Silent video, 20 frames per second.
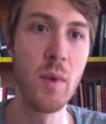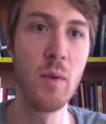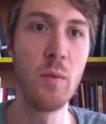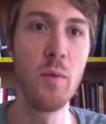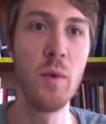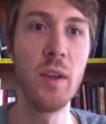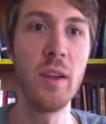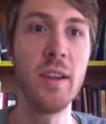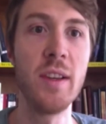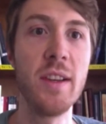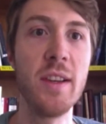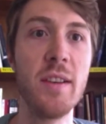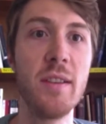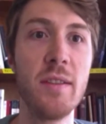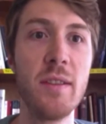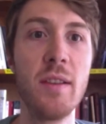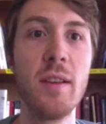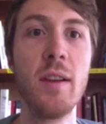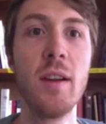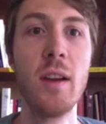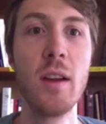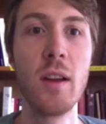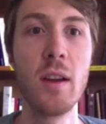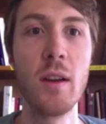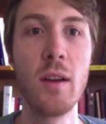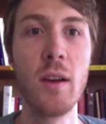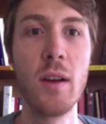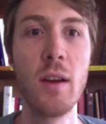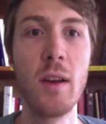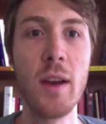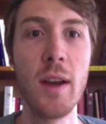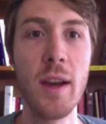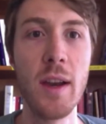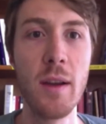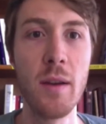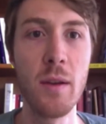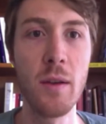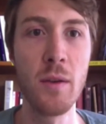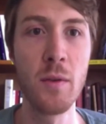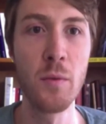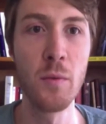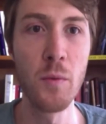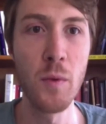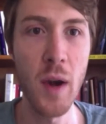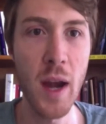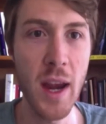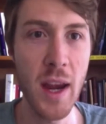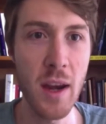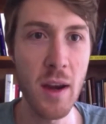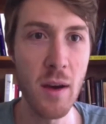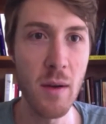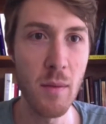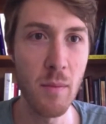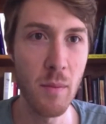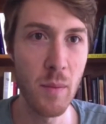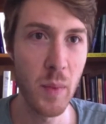really great